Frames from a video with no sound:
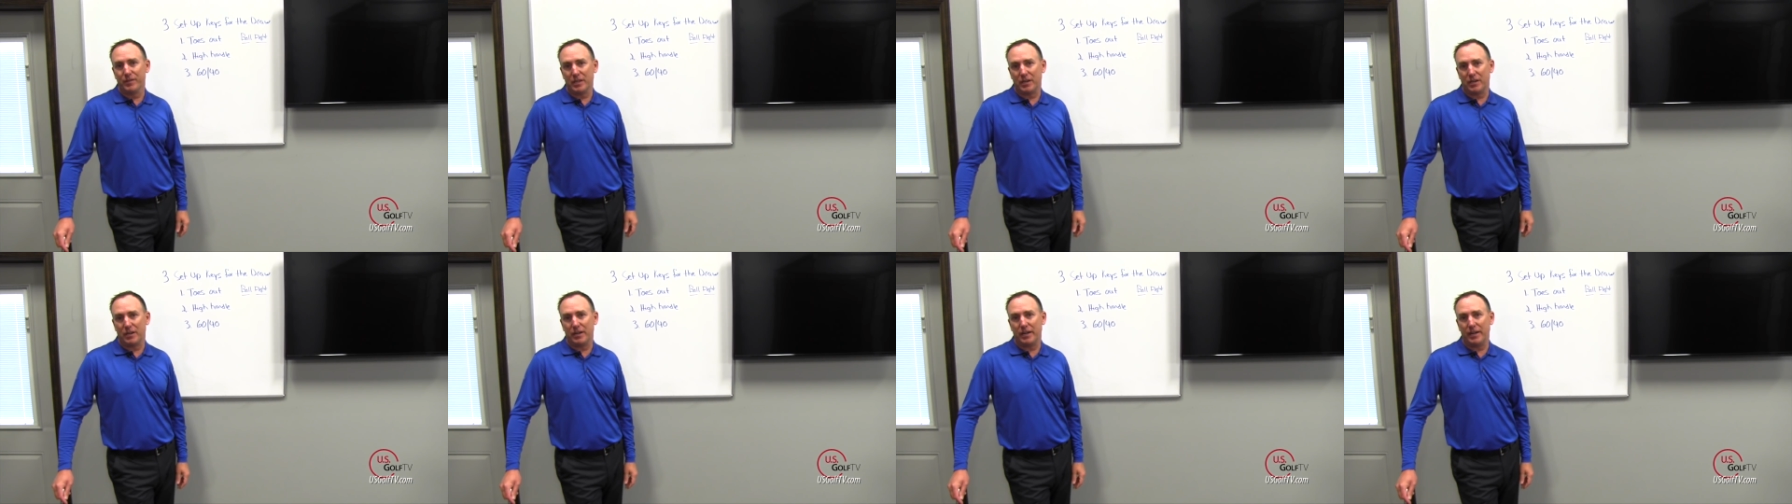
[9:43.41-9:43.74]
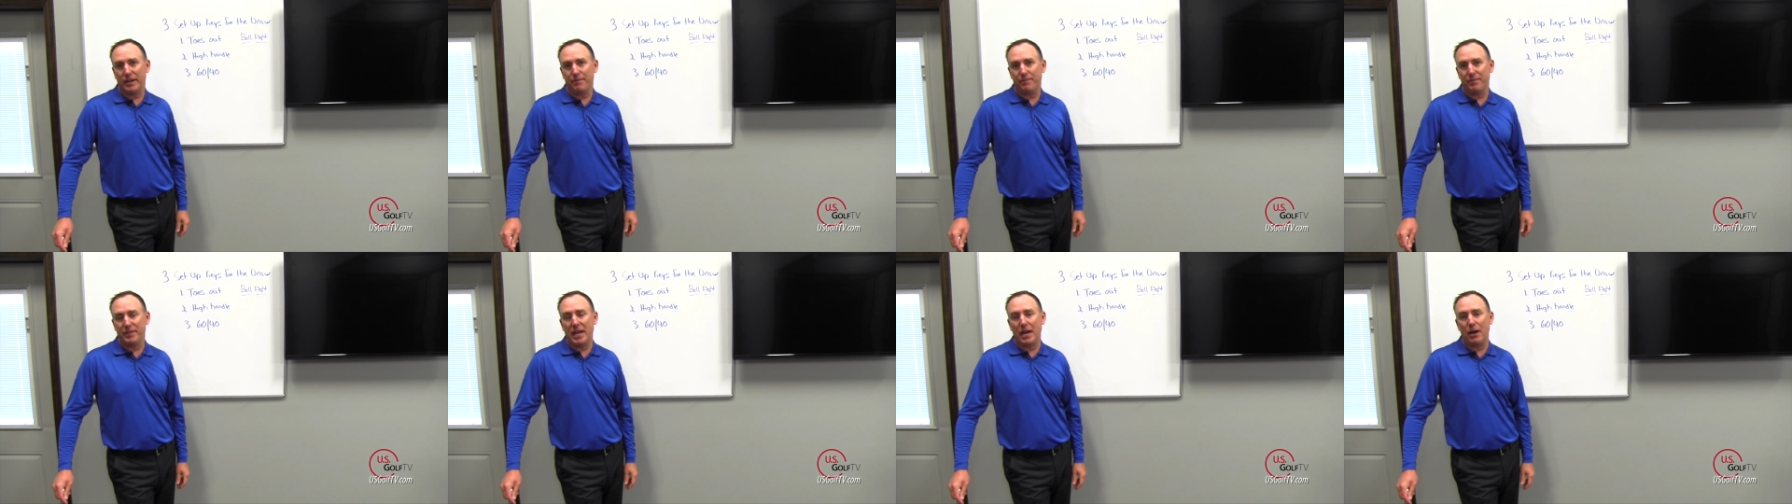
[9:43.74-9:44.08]
All
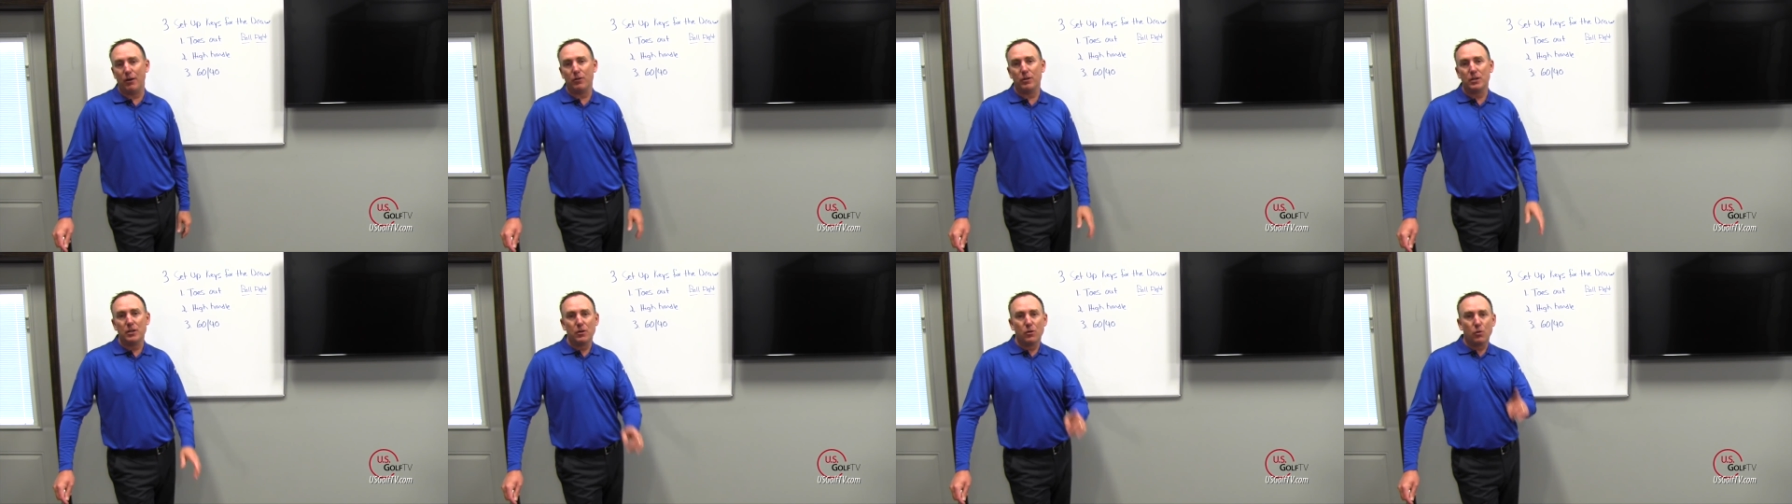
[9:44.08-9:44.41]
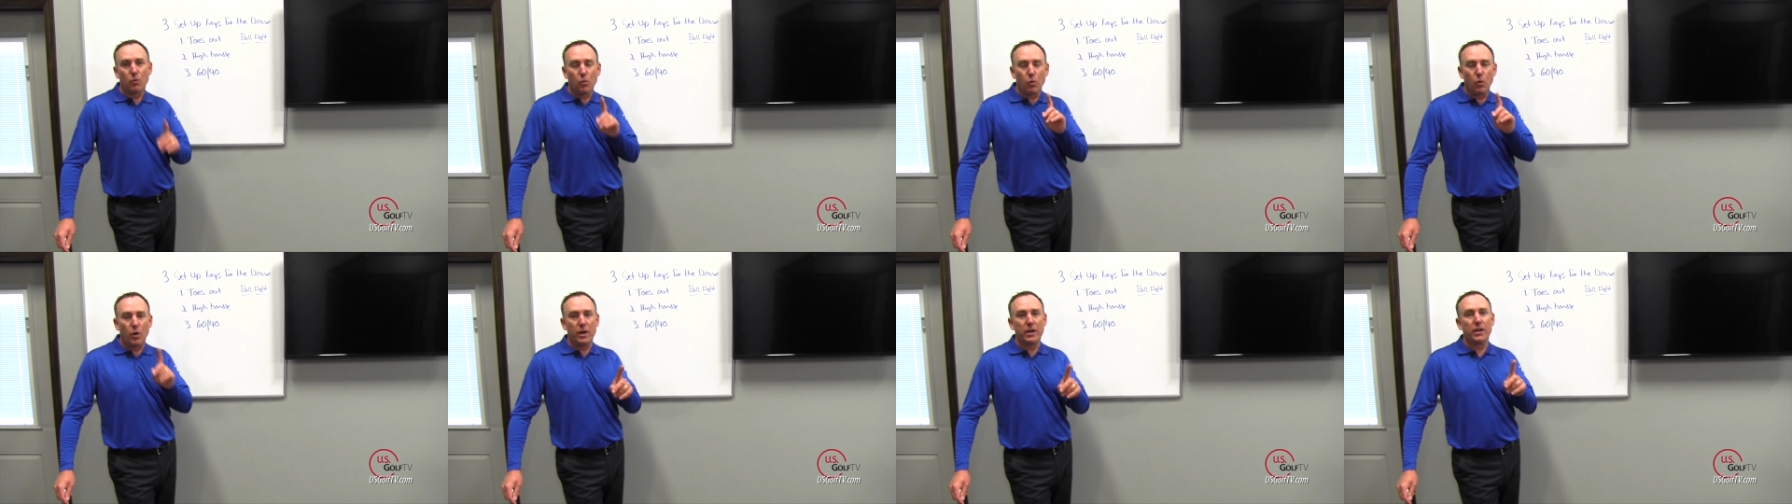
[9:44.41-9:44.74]
right? Now,
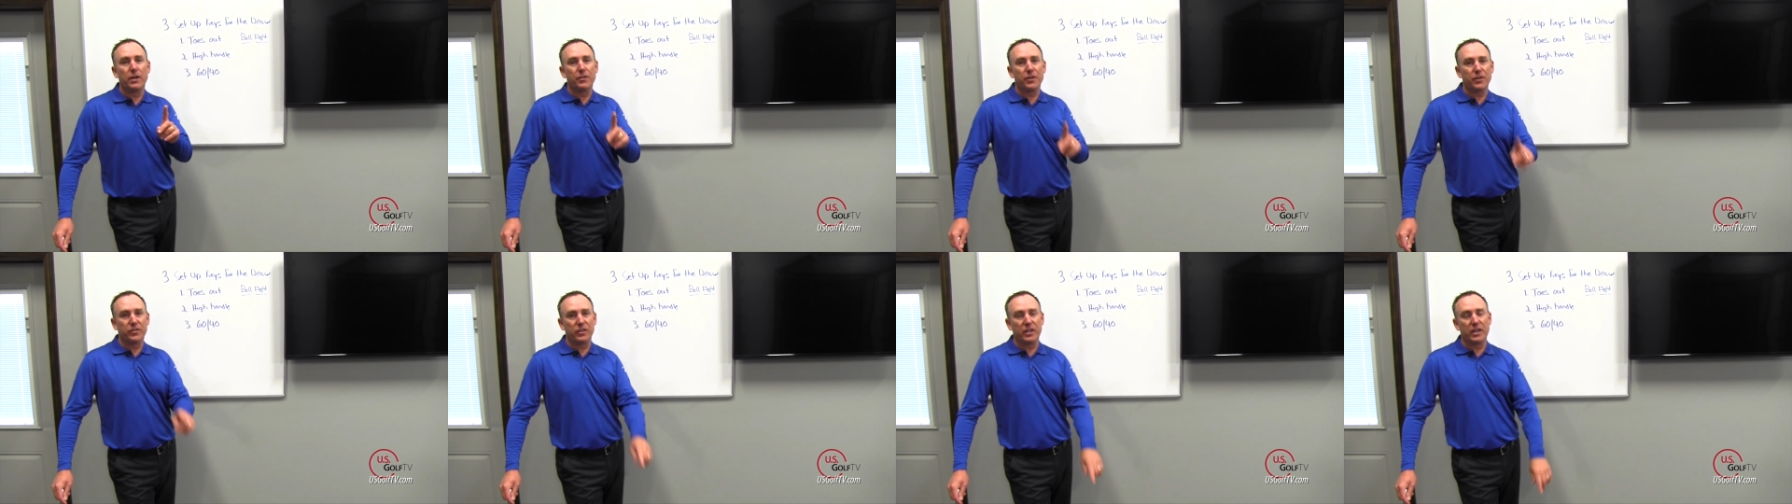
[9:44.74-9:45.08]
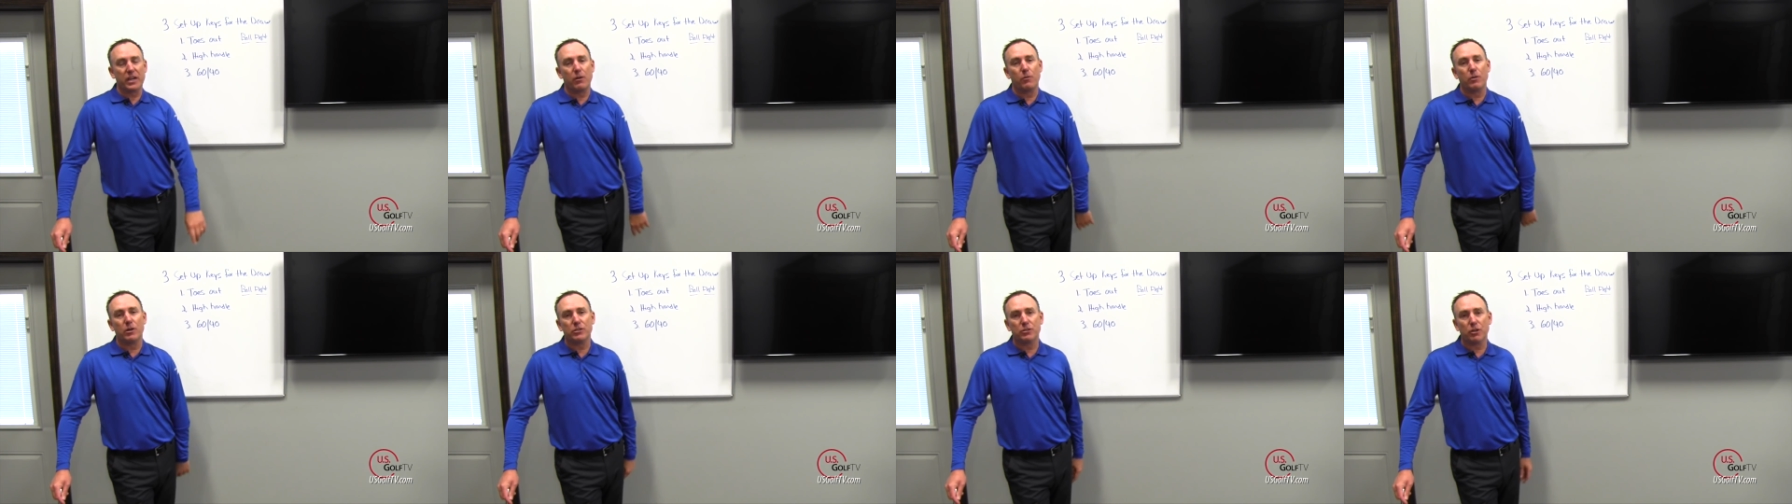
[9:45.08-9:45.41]
one other
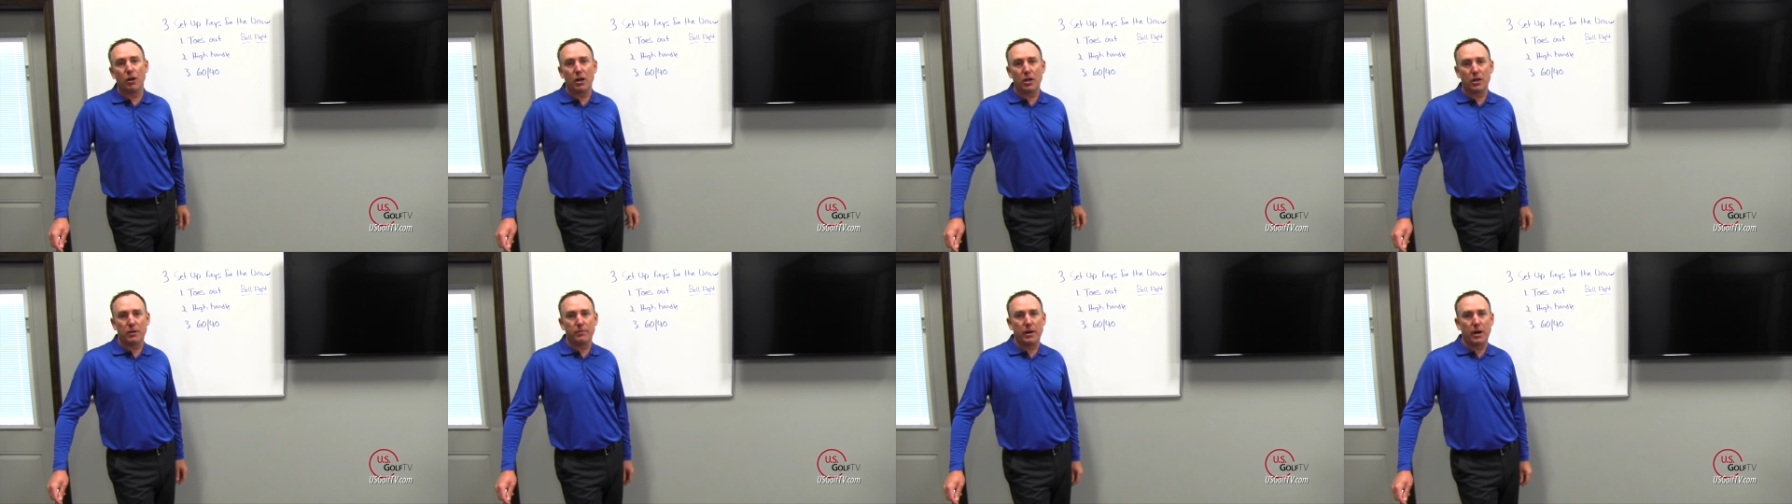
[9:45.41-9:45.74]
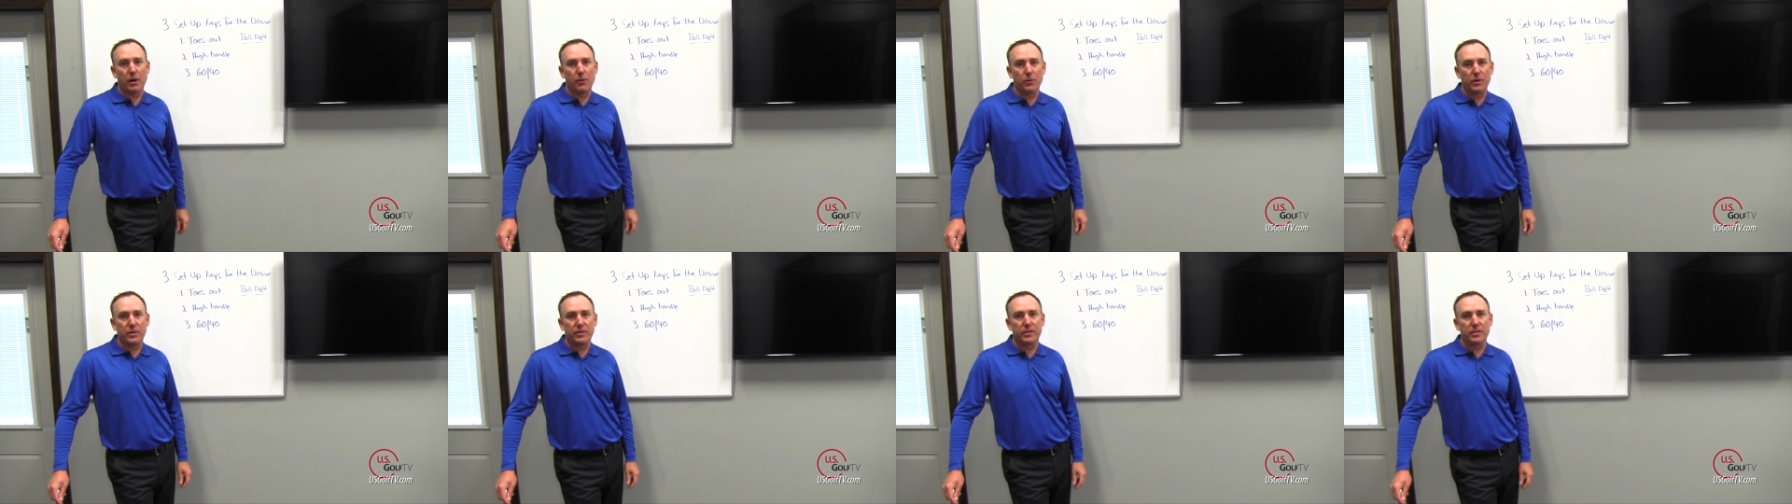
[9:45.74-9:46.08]
thing I want to talk
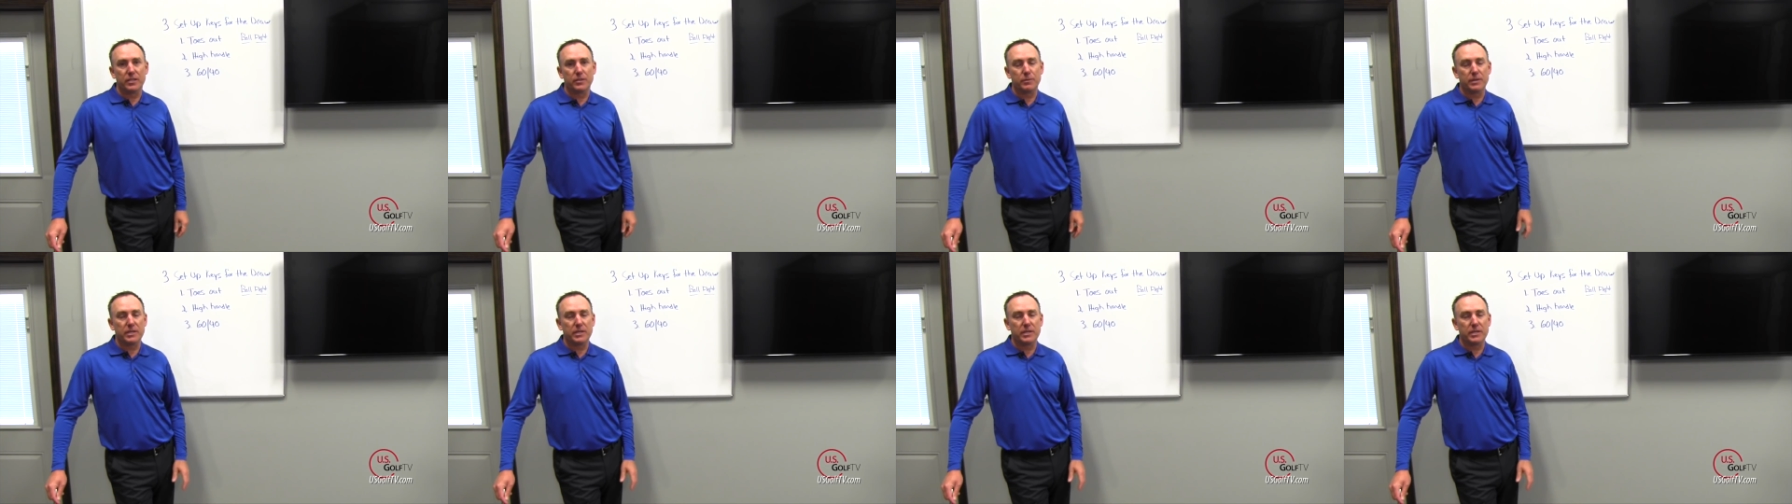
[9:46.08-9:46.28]
about with this,